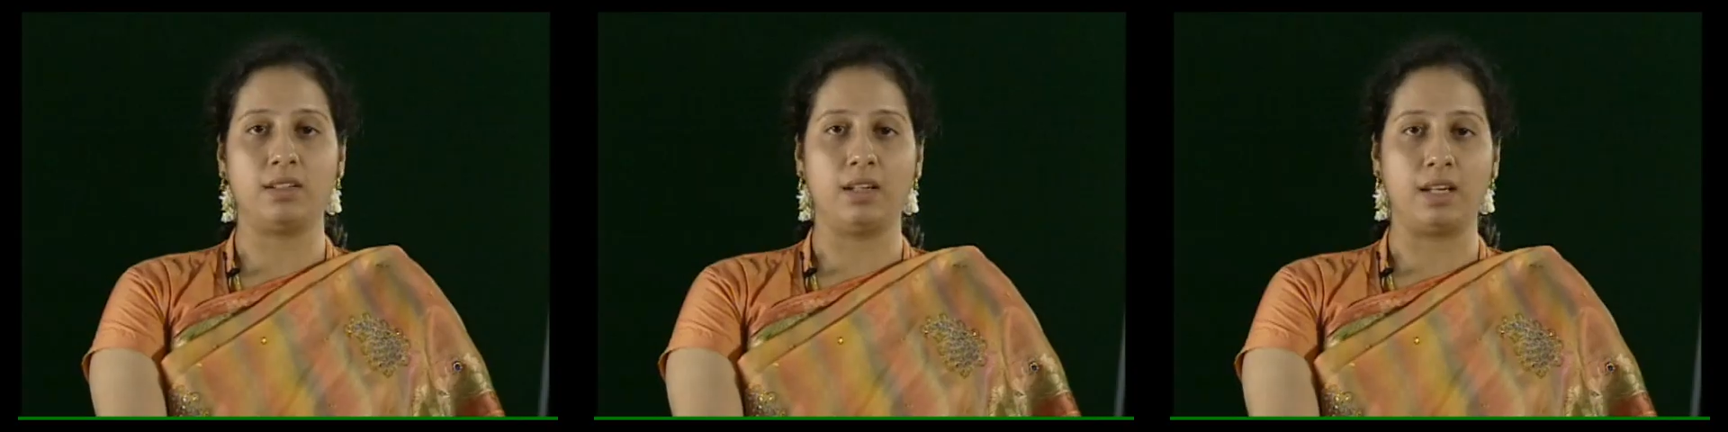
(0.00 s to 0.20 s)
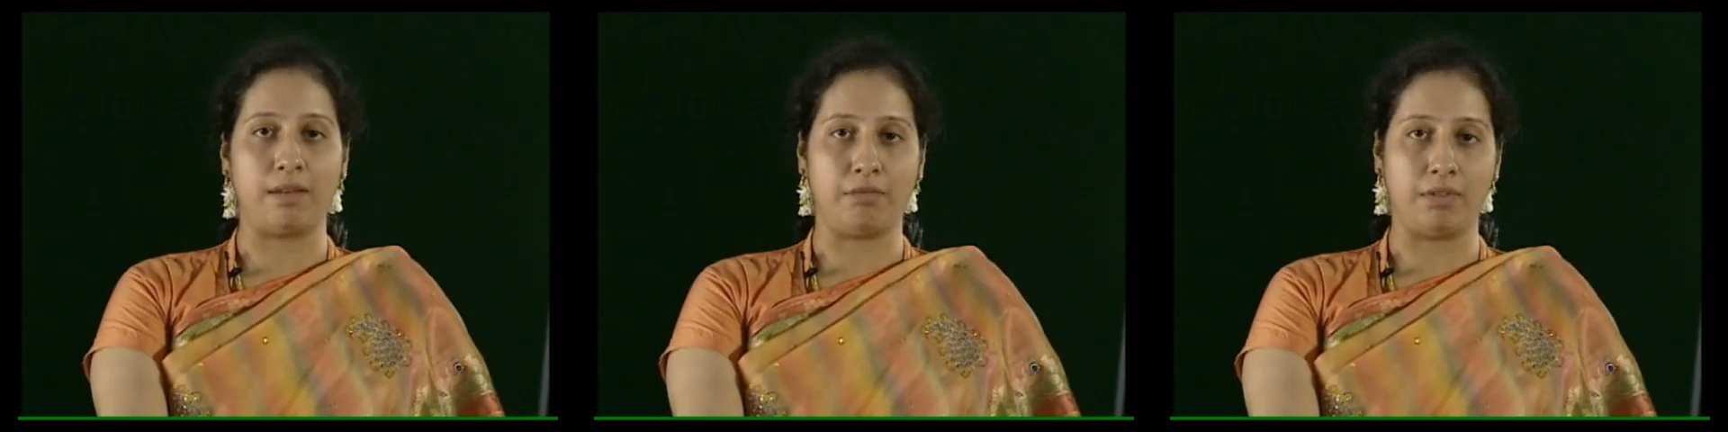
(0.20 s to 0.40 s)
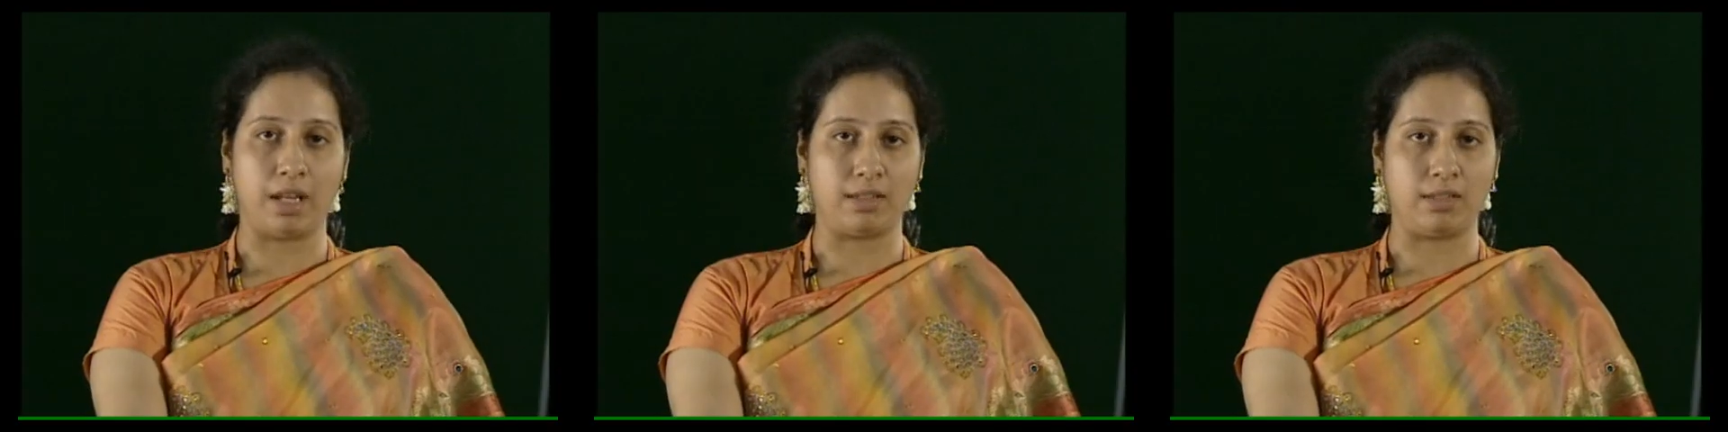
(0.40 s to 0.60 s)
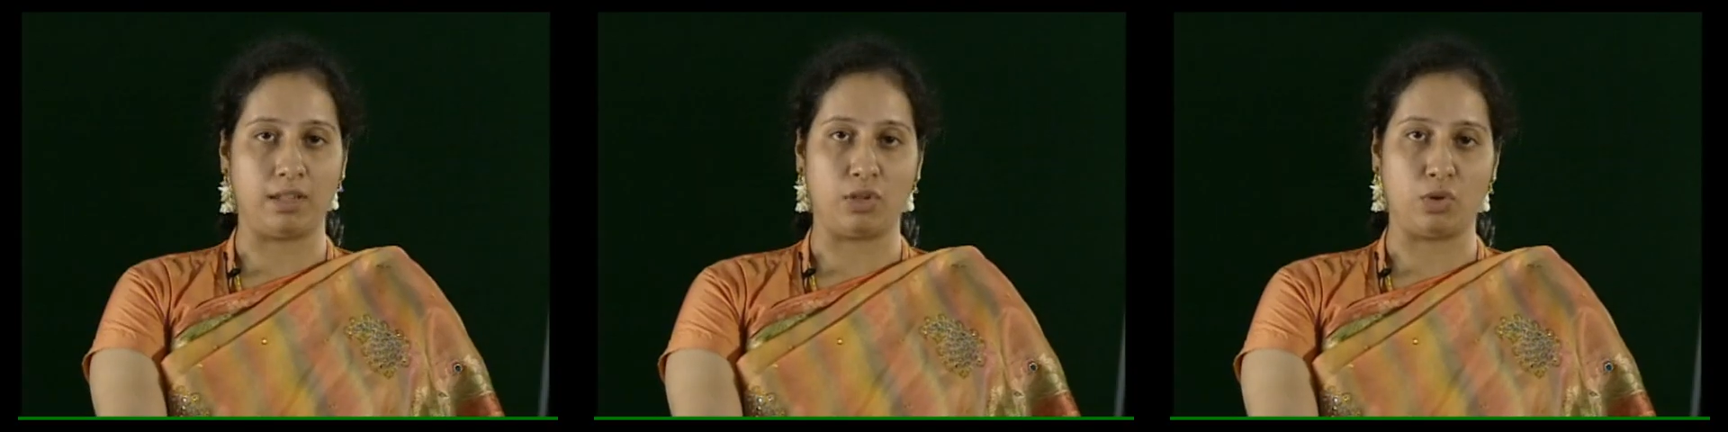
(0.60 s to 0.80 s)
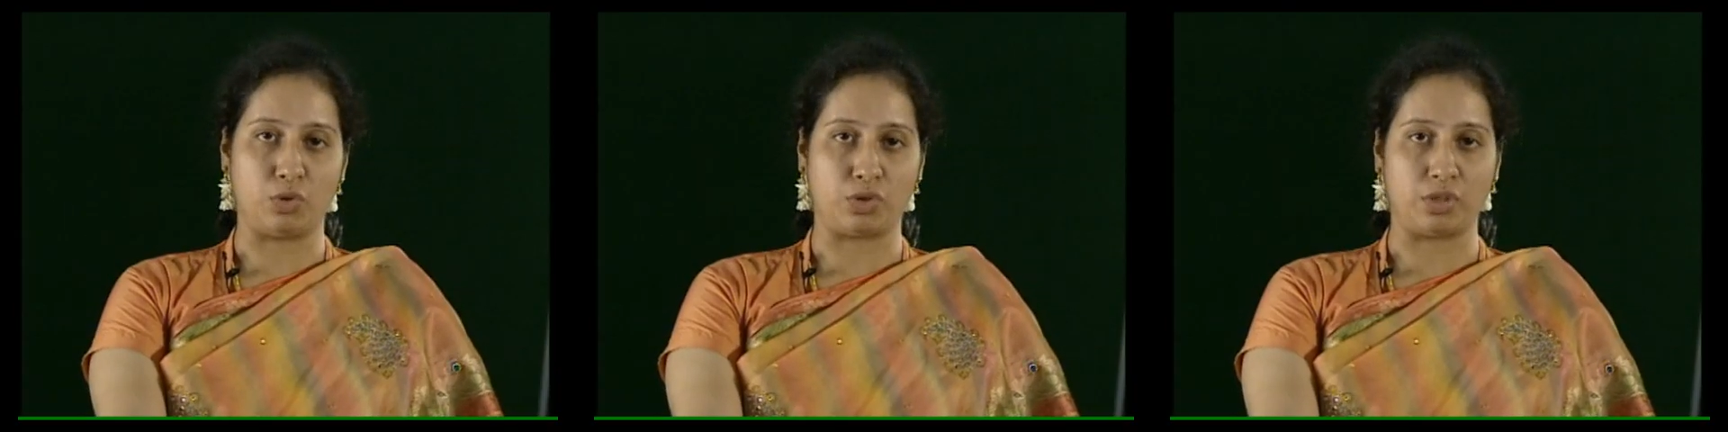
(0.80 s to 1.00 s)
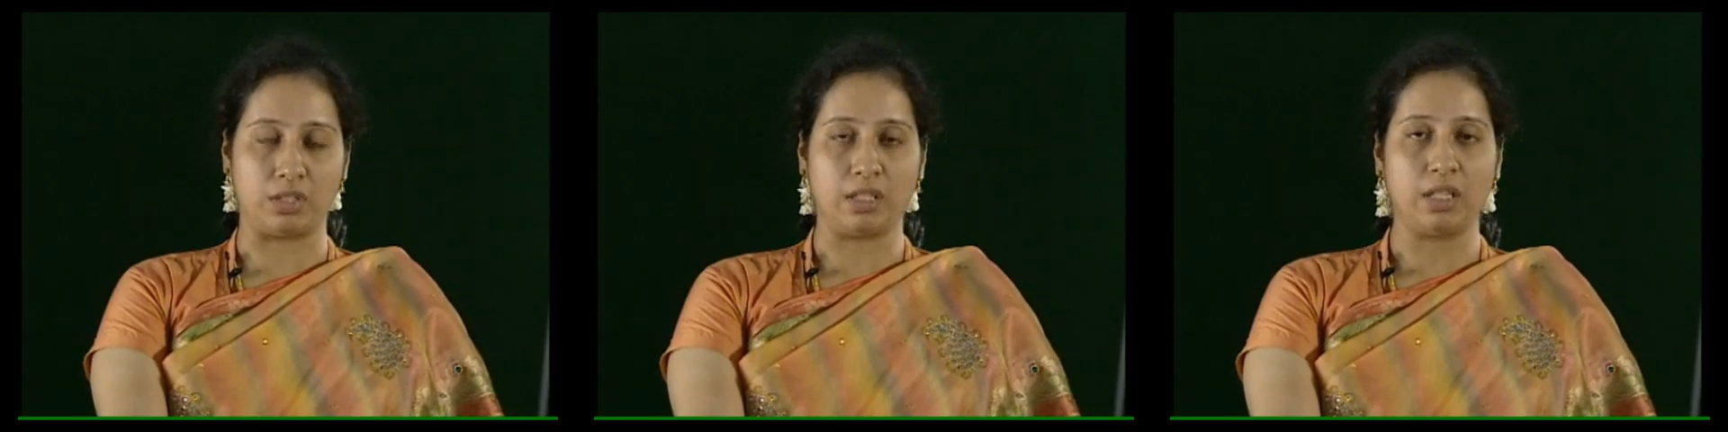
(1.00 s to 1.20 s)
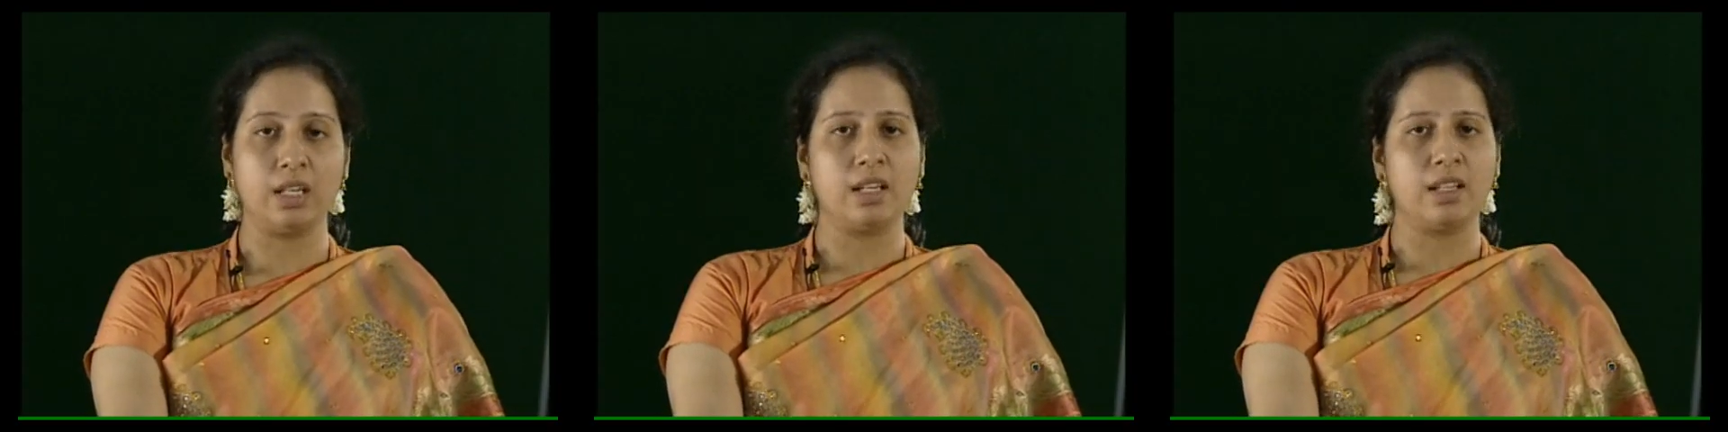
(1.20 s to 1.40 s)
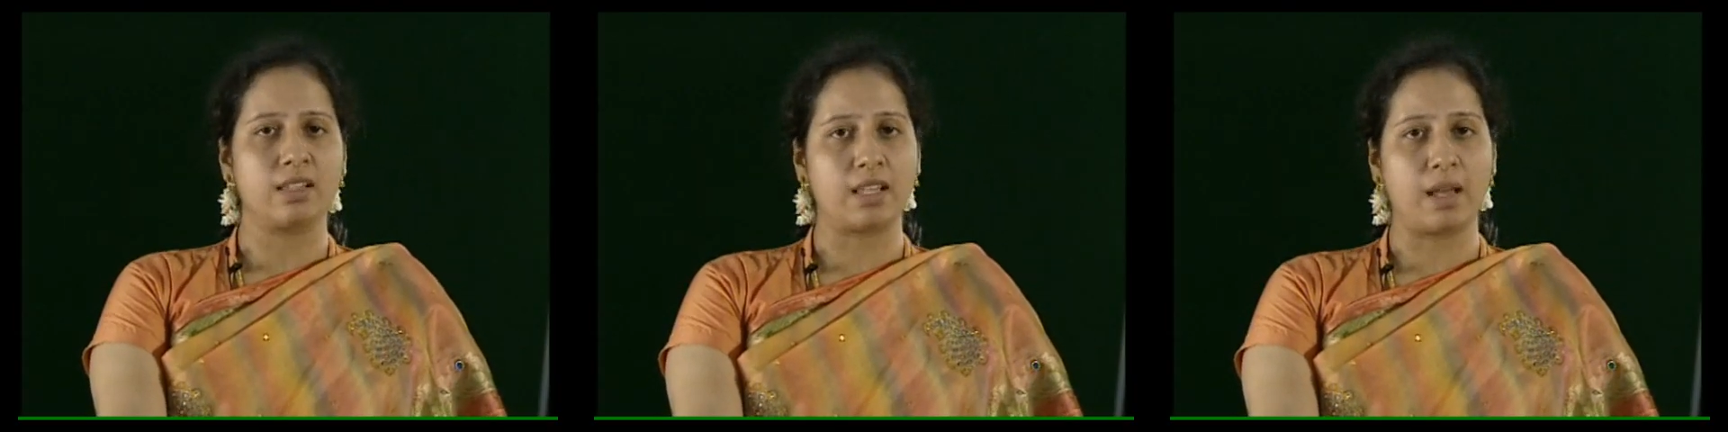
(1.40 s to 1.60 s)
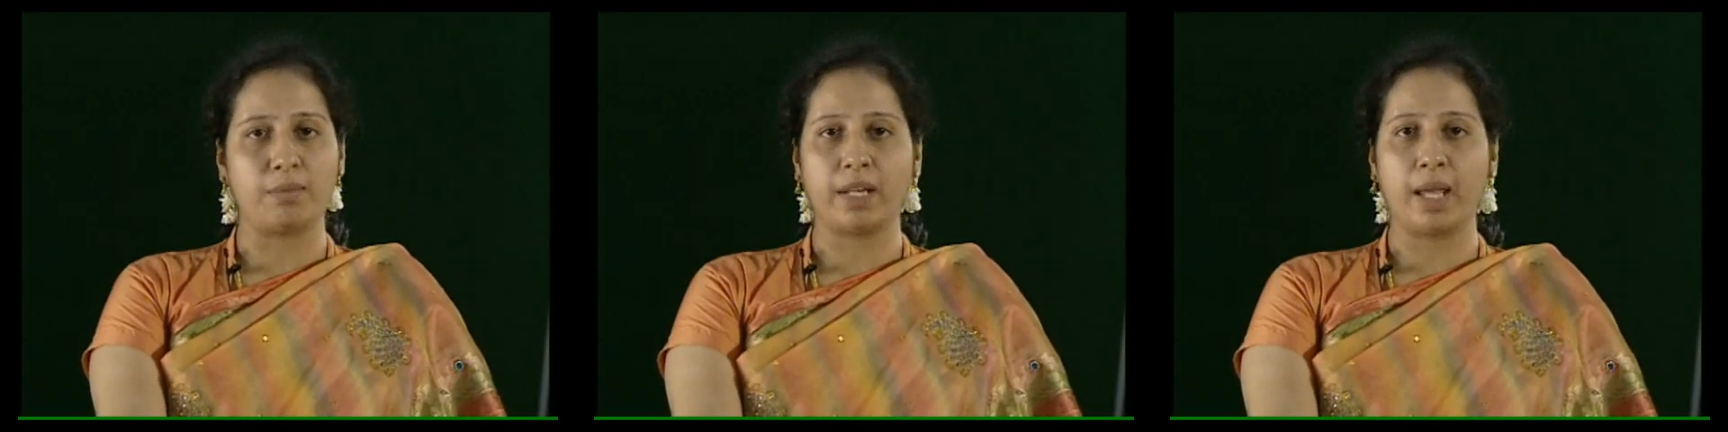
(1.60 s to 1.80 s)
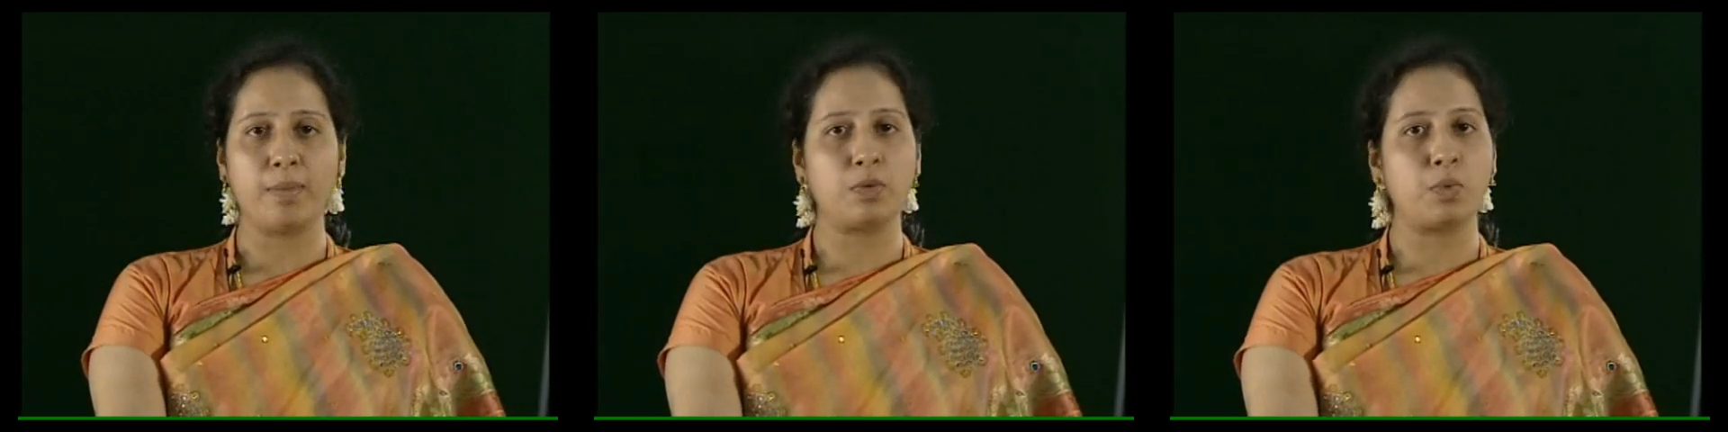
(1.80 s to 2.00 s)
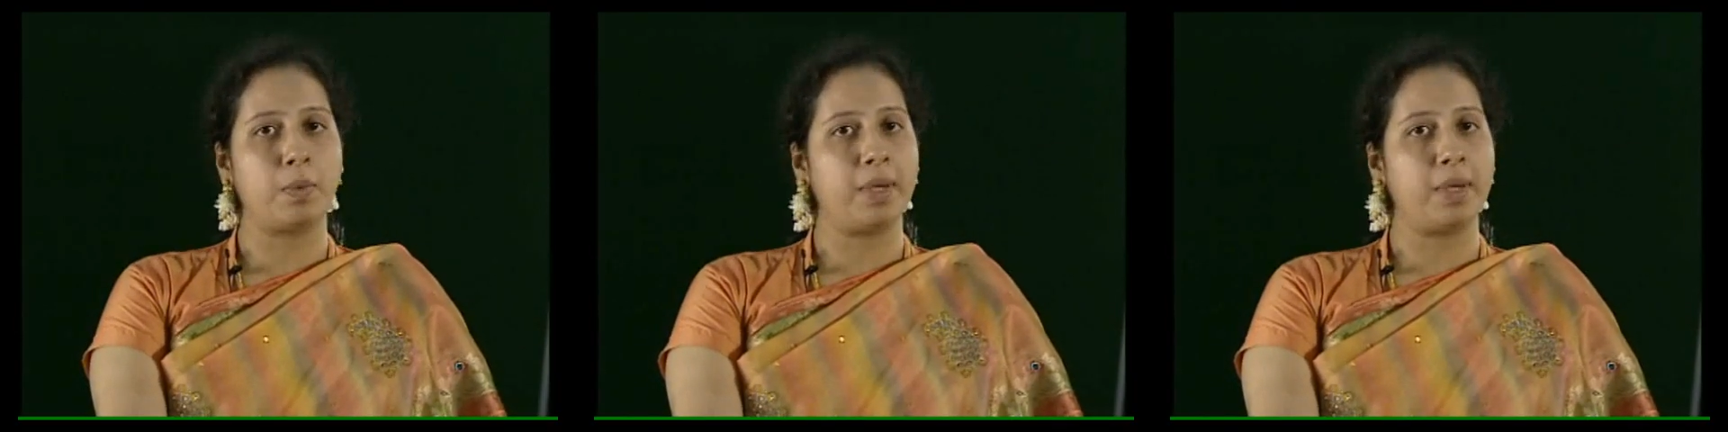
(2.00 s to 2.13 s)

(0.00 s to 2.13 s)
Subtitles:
in every execution. Sometimes we